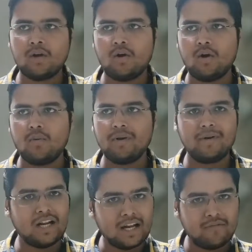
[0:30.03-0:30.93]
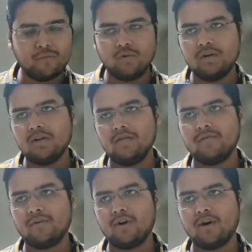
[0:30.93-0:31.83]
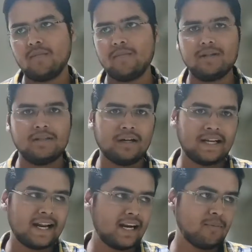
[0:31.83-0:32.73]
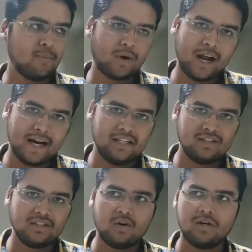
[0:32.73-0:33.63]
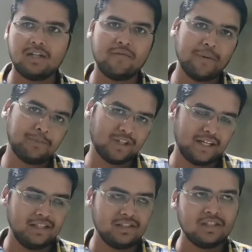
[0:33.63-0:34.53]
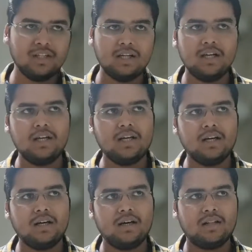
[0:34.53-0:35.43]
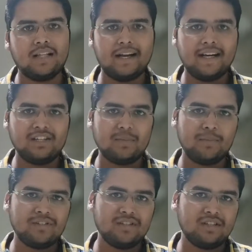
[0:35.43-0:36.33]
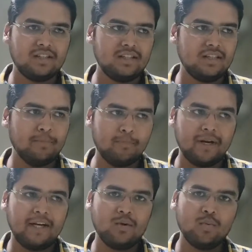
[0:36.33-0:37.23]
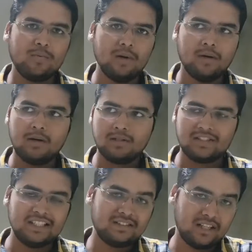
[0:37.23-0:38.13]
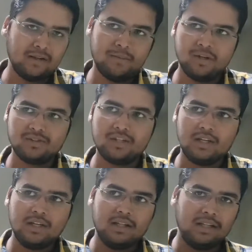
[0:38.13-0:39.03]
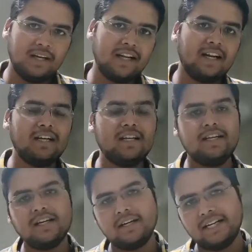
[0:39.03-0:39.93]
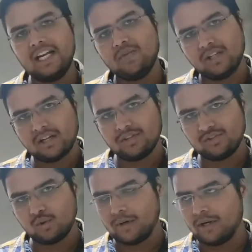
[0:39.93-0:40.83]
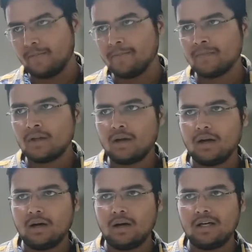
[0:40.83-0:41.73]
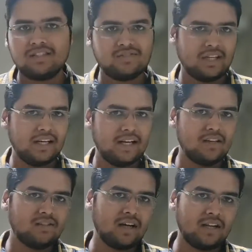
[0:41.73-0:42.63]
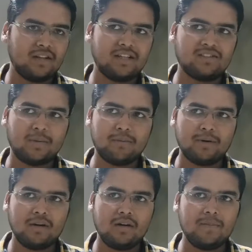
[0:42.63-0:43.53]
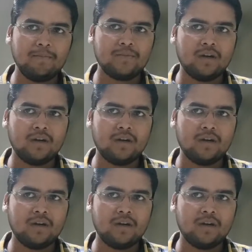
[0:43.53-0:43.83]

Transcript: or maybe an iPhone from the direct brands or their websites, then it's a basically B2C sale because they're directly dealing with the consumer. Let's take another example